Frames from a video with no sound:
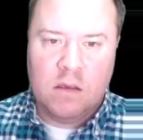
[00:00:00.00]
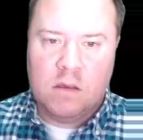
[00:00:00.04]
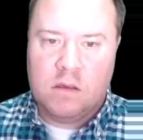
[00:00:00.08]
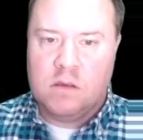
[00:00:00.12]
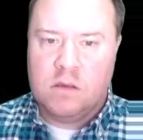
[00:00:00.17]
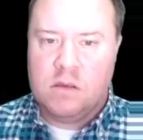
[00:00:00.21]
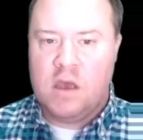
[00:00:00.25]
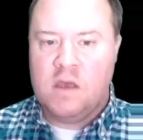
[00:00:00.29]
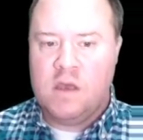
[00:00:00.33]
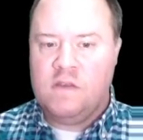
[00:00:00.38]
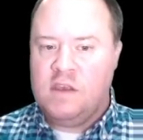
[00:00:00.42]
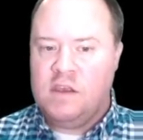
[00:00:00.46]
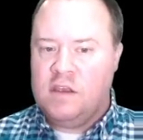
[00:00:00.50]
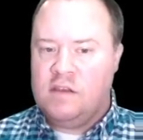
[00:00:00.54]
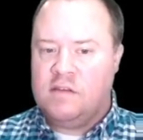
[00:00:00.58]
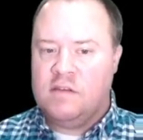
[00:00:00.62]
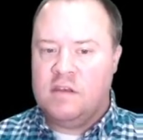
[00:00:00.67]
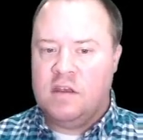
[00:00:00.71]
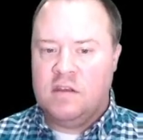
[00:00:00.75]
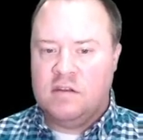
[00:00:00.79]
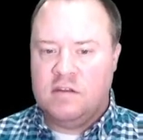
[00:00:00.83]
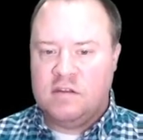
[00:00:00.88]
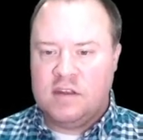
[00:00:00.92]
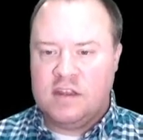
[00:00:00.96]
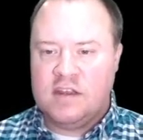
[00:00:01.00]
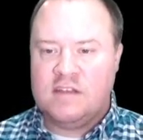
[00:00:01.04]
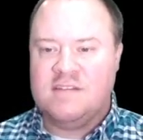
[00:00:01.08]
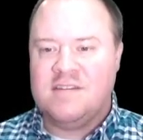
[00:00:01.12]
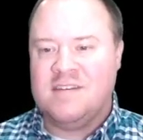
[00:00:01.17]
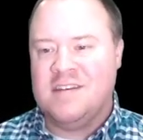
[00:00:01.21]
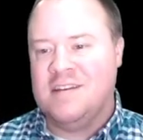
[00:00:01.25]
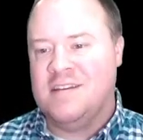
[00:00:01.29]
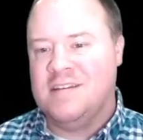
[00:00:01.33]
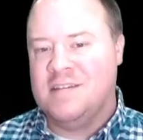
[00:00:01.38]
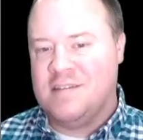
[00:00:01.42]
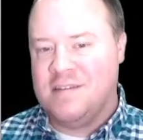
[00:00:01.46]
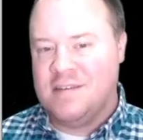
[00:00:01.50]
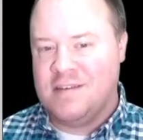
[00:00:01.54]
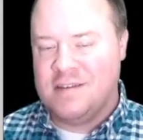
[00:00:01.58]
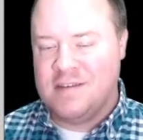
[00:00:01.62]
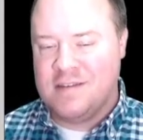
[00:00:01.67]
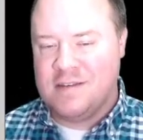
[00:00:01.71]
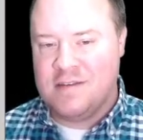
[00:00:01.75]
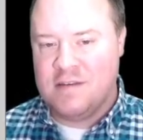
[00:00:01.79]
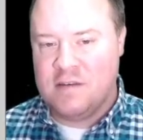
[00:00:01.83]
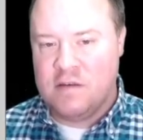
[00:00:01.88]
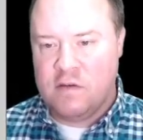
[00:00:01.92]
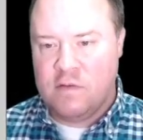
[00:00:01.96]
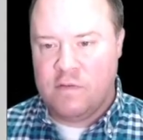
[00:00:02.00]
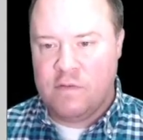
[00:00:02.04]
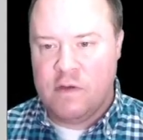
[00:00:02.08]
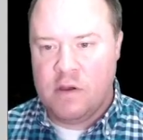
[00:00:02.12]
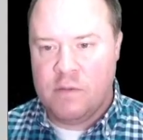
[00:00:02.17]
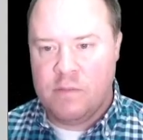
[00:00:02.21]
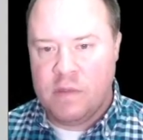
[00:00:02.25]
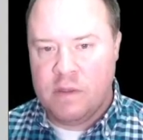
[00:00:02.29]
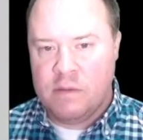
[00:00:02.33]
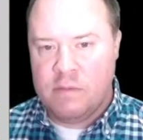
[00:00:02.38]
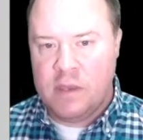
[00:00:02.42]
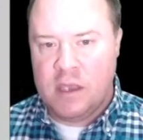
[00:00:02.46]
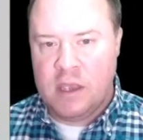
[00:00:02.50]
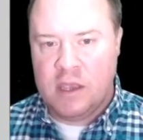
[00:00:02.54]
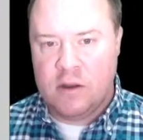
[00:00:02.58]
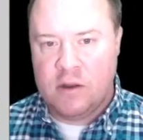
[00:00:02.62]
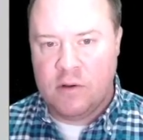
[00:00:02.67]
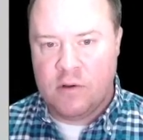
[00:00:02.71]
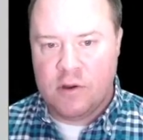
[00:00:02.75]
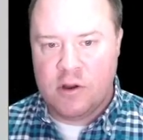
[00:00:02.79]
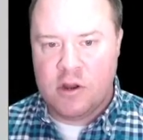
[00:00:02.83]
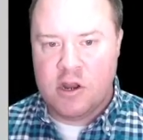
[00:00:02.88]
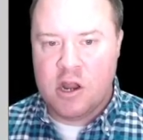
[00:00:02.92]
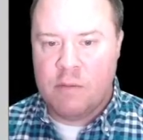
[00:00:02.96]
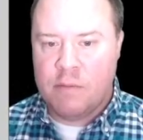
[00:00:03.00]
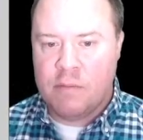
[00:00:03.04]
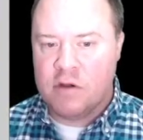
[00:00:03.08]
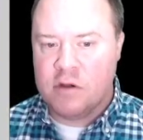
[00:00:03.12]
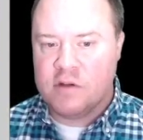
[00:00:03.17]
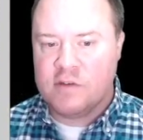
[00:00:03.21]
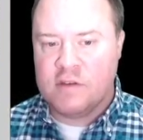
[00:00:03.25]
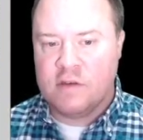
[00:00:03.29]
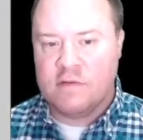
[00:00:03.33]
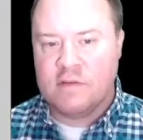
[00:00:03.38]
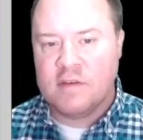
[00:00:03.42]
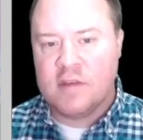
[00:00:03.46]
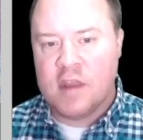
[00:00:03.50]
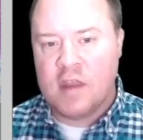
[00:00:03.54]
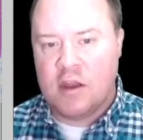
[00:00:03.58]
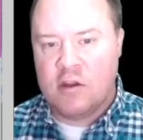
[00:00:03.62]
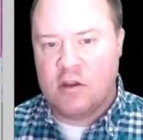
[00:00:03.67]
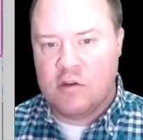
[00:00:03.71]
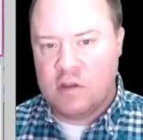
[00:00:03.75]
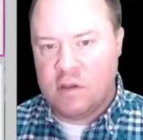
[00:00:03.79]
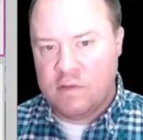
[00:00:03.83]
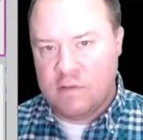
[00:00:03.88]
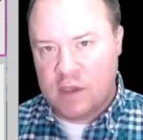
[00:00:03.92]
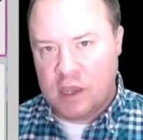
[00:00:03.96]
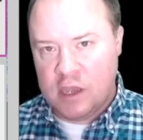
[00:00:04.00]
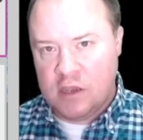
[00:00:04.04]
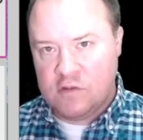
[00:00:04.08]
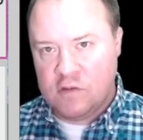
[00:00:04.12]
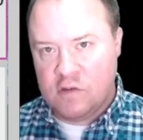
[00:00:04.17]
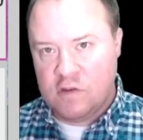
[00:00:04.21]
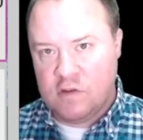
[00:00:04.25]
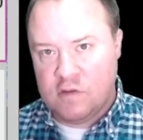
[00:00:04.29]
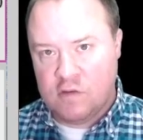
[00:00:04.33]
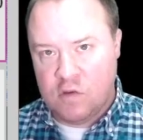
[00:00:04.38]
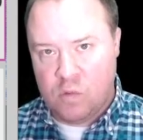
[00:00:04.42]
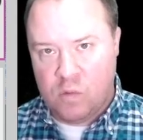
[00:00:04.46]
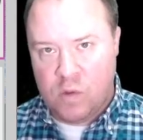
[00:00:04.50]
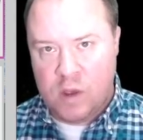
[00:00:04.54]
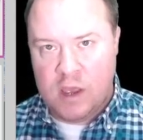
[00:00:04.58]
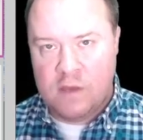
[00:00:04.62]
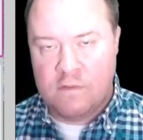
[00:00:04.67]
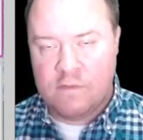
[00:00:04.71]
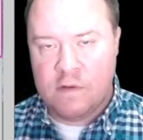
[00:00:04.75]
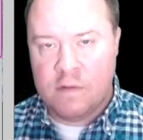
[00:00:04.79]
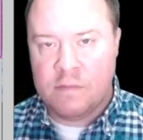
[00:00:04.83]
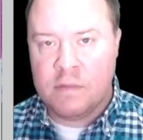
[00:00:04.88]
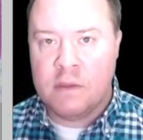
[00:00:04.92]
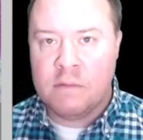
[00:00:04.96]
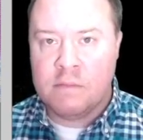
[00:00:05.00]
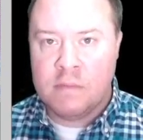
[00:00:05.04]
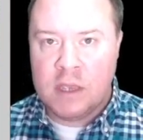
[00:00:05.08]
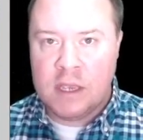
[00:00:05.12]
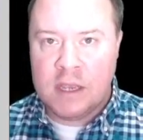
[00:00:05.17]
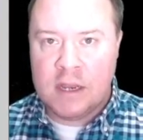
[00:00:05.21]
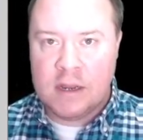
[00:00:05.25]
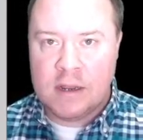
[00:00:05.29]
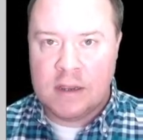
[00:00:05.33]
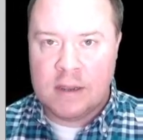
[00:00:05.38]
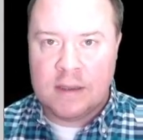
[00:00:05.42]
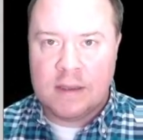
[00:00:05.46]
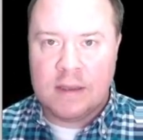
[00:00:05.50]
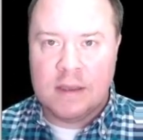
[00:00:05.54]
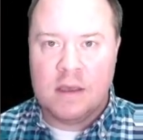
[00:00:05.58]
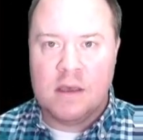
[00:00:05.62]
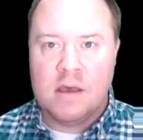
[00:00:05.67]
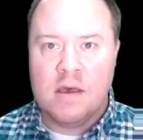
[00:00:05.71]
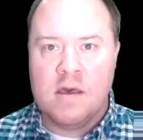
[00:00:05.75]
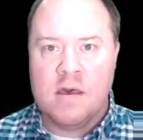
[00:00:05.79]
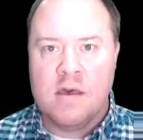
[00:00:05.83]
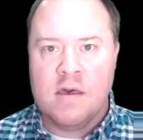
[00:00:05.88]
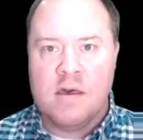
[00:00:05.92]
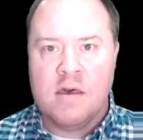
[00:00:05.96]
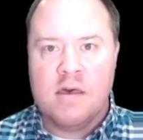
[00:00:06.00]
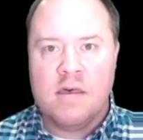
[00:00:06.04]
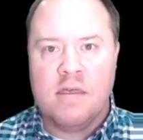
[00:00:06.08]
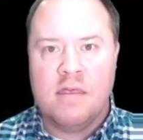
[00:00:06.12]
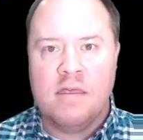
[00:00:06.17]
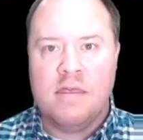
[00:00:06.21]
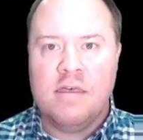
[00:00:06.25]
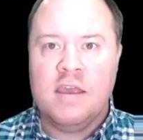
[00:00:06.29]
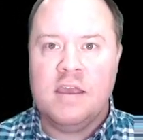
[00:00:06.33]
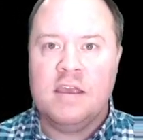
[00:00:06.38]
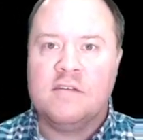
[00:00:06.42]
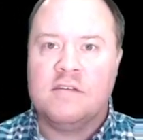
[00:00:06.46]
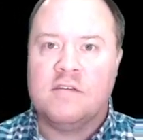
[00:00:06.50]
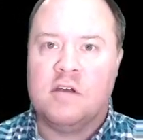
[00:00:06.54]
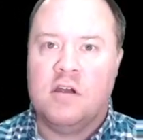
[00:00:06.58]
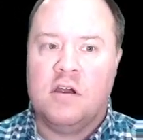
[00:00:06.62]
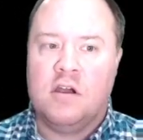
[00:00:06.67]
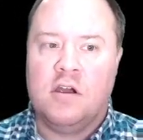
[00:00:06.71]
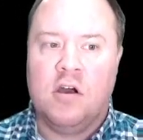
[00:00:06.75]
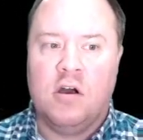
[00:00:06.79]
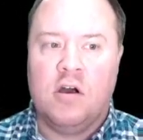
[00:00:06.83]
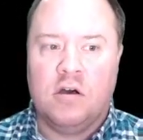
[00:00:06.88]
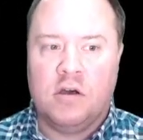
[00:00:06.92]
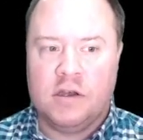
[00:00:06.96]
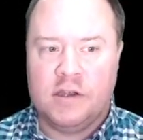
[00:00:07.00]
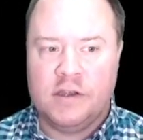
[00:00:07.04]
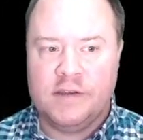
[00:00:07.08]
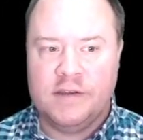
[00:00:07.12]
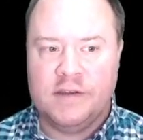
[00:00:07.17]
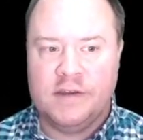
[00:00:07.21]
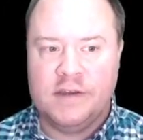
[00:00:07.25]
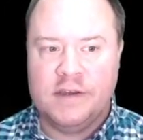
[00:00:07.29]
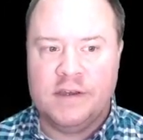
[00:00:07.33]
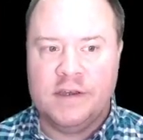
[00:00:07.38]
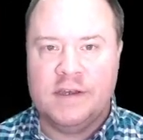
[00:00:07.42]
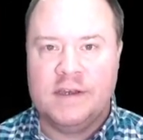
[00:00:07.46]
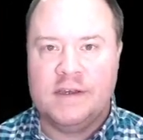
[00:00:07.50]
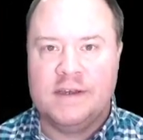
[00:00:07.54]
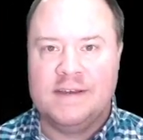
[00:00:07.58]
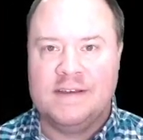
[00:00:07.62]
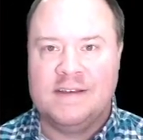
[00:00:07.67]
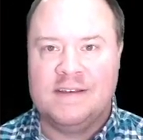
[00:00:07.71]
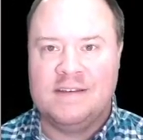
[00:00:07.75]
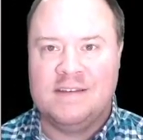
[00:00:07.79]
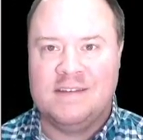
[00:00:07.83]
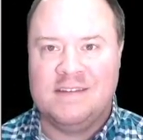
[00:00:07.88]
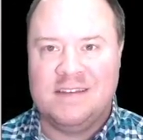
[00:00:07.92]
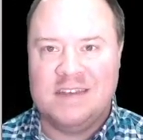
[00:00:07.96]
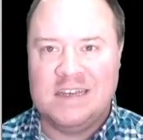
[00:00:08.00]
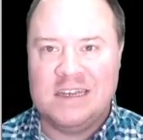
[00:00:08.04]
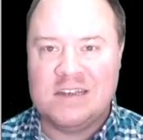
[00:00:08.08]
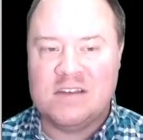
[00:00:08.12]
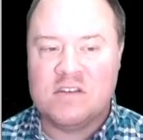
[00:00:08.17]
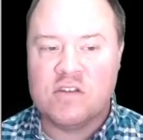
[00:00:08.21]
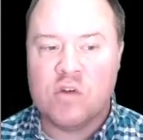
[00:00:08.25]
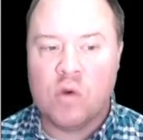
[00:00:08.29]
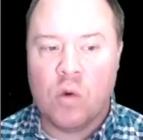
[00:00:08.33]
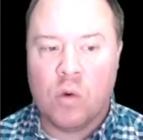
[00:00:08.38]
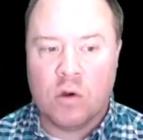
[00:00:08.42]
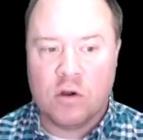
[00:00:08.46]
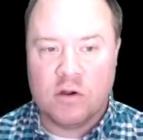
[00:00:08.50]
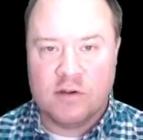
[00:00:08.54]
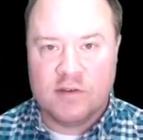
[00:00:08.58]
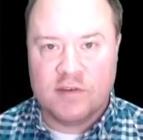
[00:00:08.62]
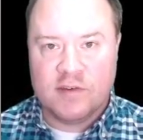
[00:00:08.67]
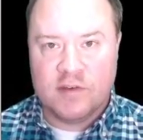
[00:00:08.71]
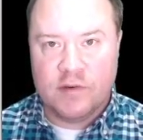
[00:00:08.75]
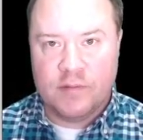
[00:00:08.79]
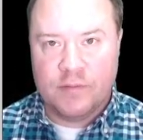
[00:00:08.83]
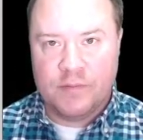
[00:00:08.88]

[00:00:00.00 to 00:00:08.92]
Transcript: And these distances from the mean, or numbers of standard deviations away from the mean, these are called z-scores.